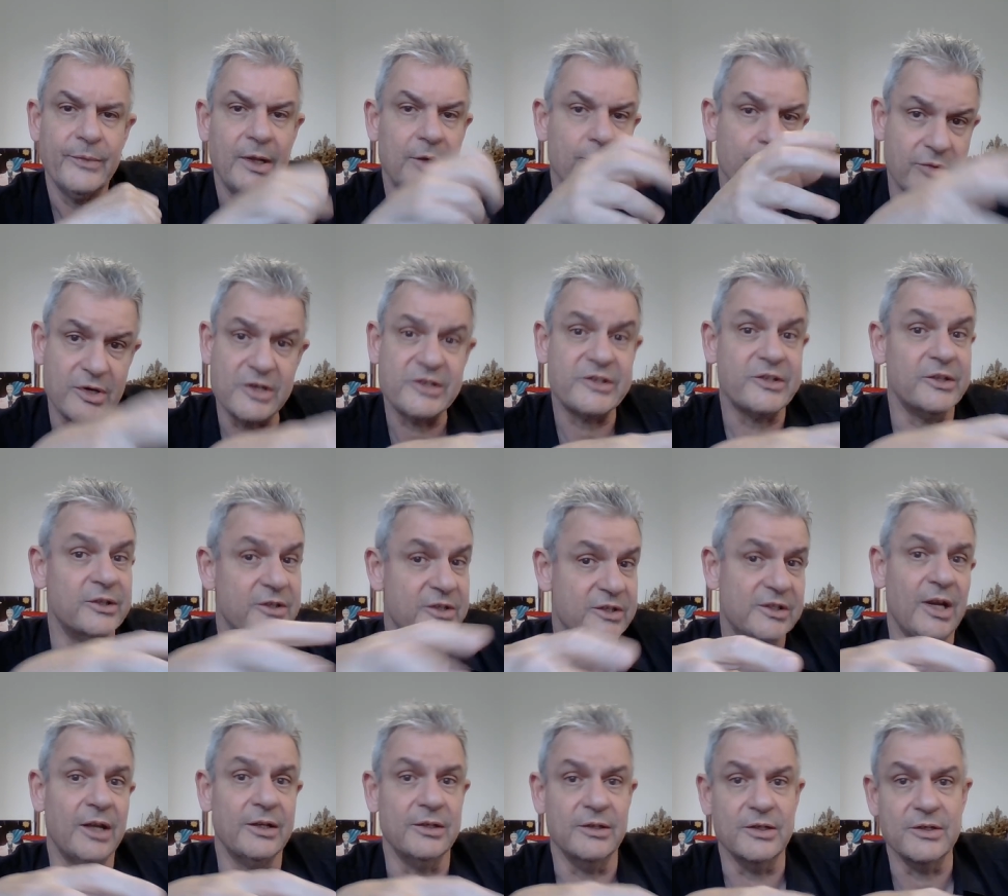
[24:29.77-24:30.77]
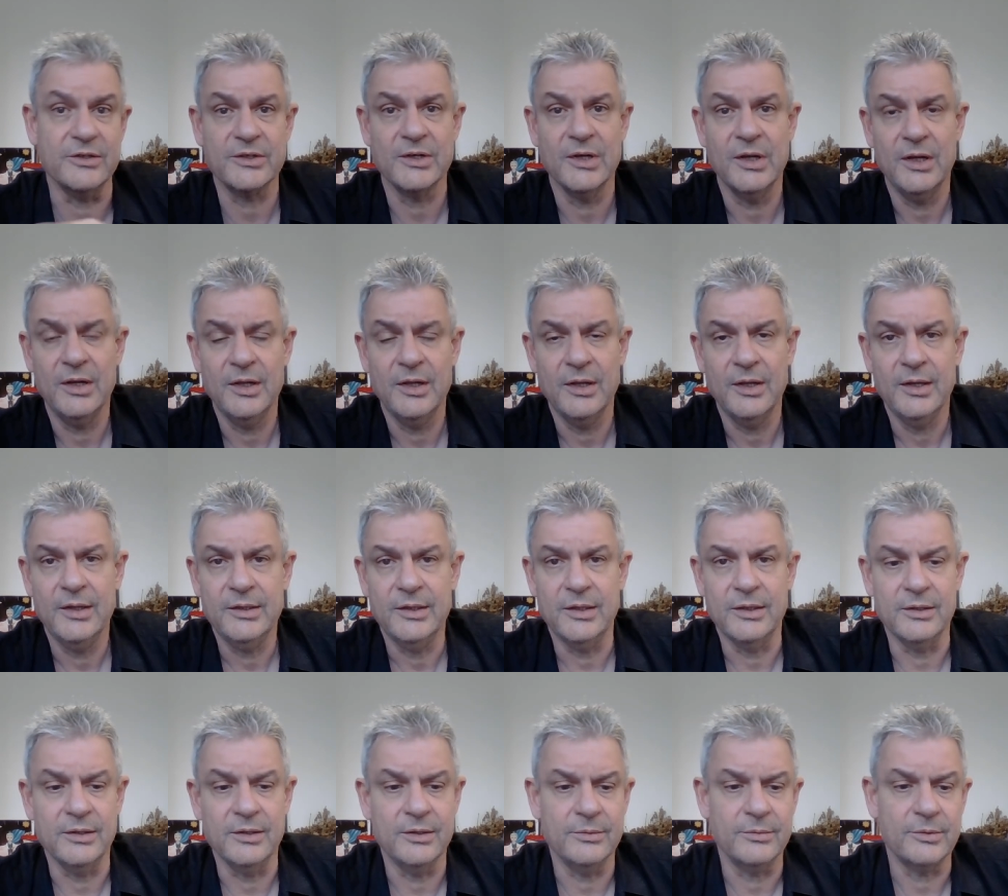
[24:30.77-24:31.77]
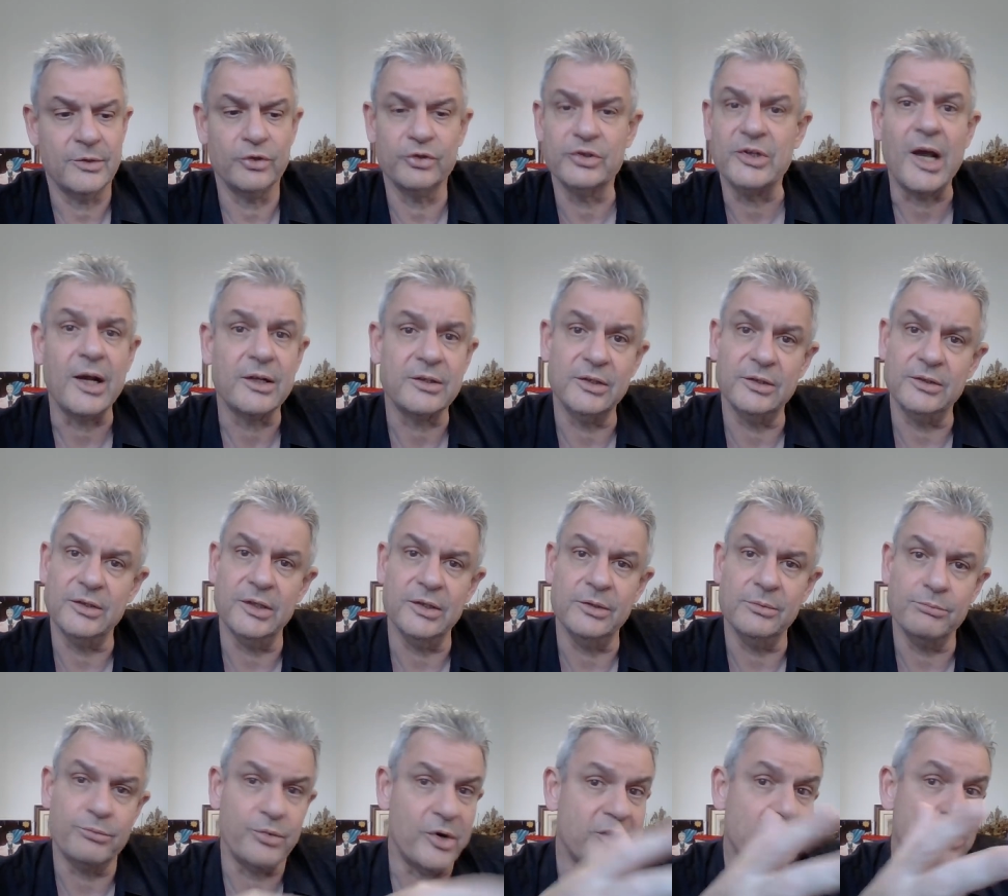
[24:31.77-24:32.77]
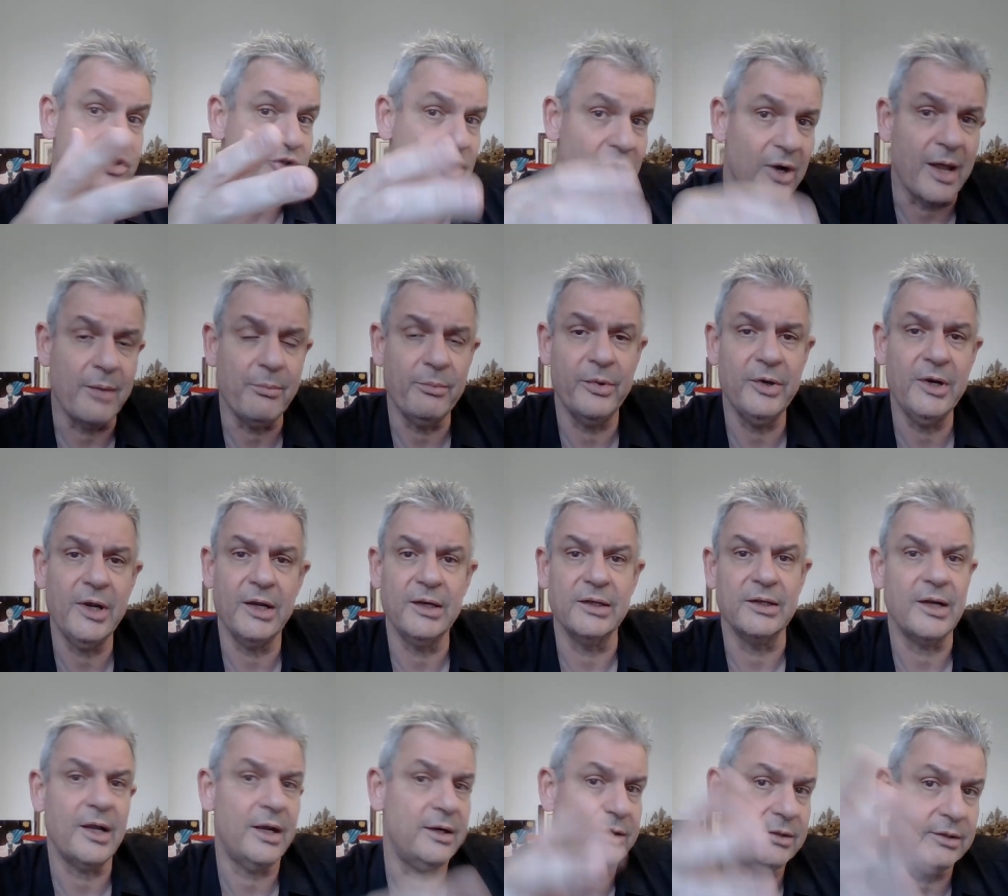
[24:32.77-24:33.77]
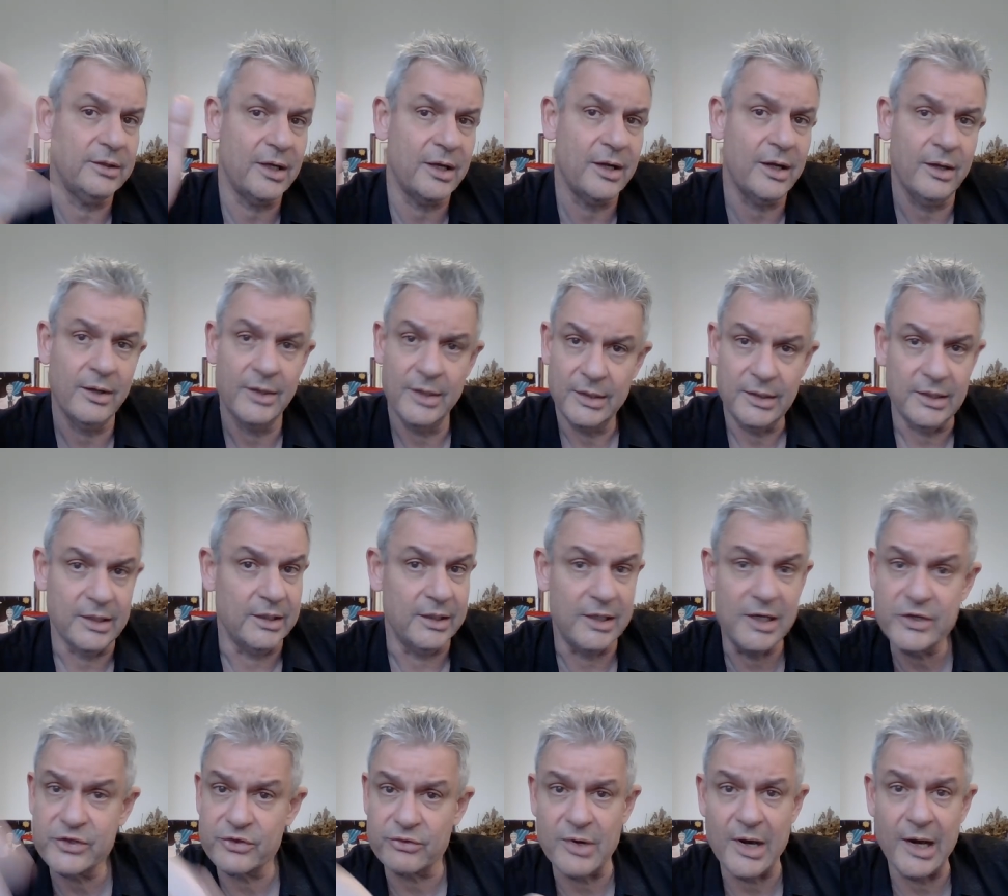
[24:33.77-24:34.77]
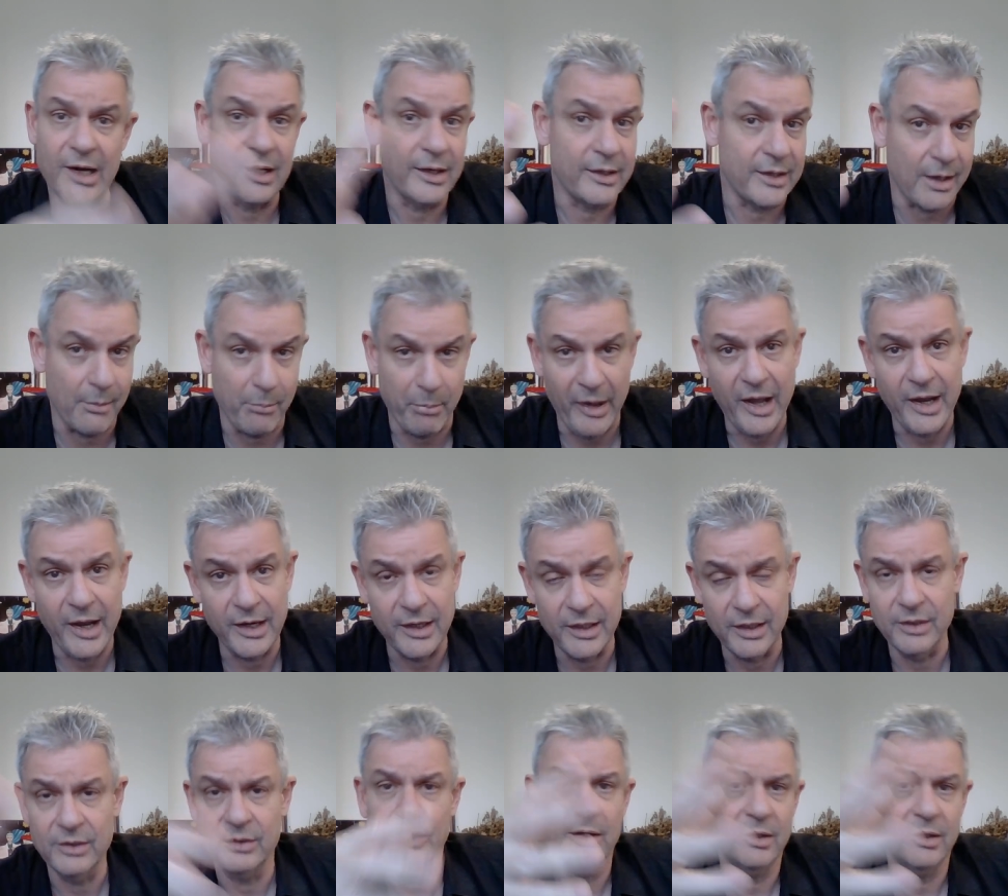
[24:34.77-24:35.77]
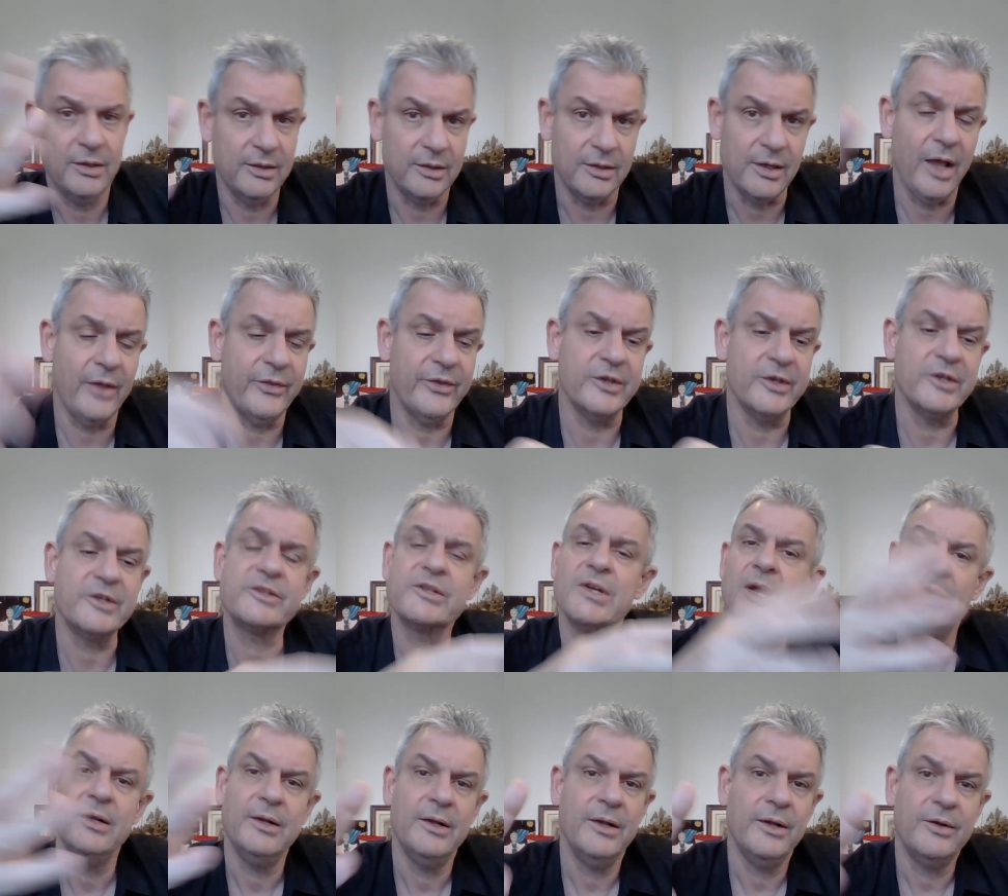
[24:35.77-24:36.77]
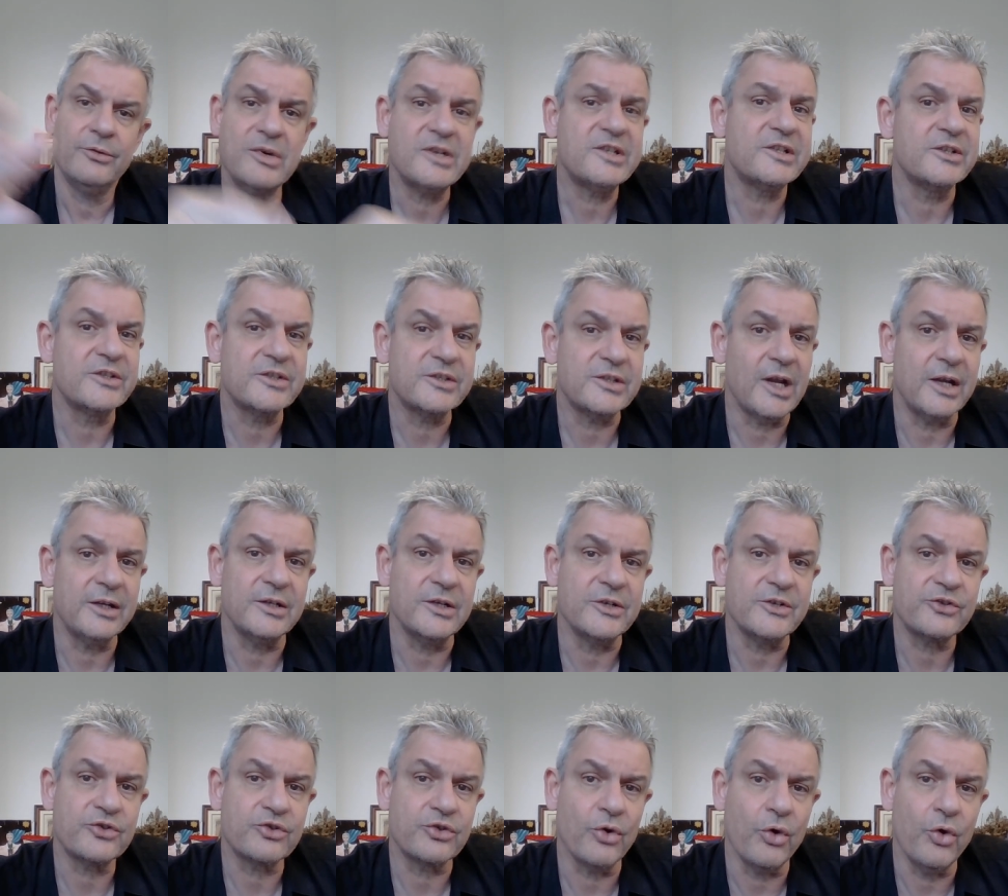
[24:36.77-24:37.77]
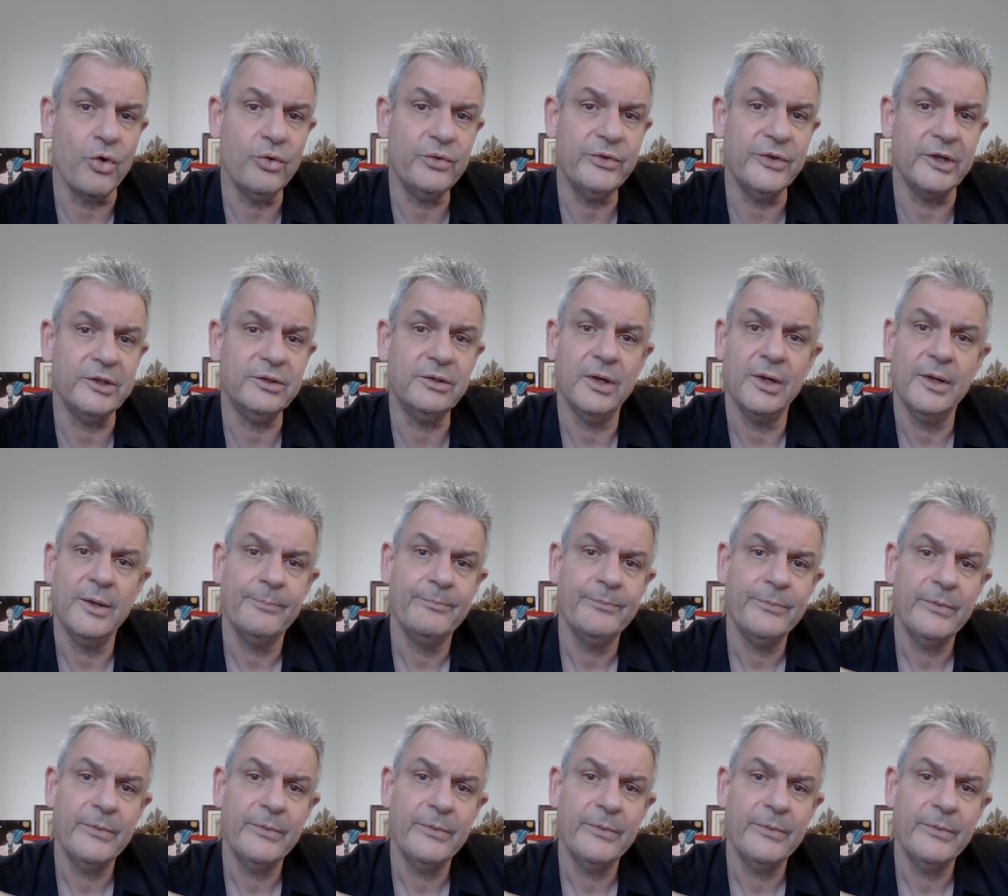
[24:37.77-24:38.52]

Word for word: Recent studies conducted in British Columbia, in Canada, in Israel, Gabay, and others, recent studies show that